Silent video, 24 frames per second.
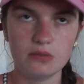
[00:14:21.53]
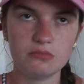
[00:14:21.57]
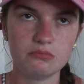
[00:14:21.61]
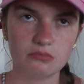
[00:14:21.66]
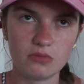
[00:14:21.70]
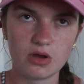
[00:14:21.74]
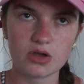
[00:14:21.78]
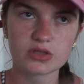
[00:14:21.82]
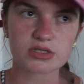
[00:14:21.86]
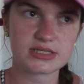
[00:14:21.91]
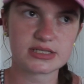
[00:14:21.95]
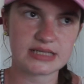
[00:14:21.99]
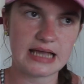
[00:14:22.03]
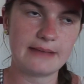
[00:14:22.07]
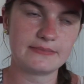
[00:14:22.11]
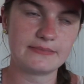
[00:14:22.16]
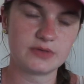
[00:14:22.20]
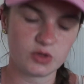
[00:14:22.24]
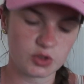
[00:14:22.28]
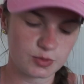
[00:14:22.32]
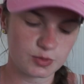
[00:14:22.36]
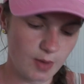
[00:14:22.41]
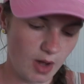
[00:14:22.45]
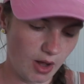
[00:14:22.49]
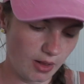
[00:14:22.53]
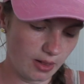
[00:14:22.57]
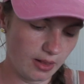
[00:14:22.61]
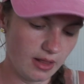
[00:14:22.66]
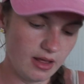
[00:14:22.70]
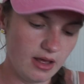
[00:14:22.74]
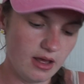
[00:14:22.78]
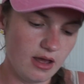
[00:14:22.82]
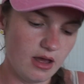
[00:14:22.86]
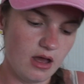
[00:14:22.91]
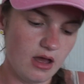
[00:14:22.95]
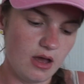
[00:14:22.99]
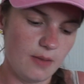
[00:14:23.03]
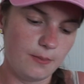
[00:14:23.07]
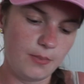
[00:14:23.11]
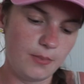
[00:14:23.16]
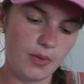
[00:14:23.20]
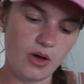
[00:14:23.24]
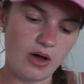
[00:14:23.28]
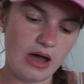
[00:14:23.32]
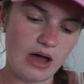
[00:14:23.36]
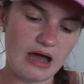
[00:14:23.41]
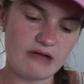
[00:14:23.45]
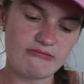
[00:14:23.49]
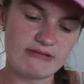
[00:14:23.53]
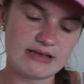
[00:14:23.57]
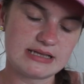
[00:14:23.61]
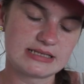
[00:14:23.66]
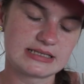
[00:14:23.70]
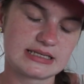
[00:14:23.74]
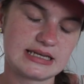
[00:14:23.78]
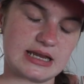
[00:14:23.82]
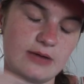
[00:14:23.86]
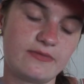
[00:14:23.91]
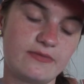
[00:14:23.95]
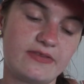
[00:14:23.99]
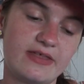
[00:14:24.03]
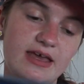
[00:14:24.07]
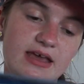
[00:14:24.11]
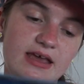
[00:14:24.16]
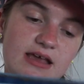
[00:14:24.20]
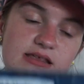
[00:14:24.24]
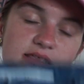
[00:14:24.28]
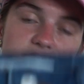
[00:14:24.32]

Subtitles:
most of the time too small. But I risked it with these.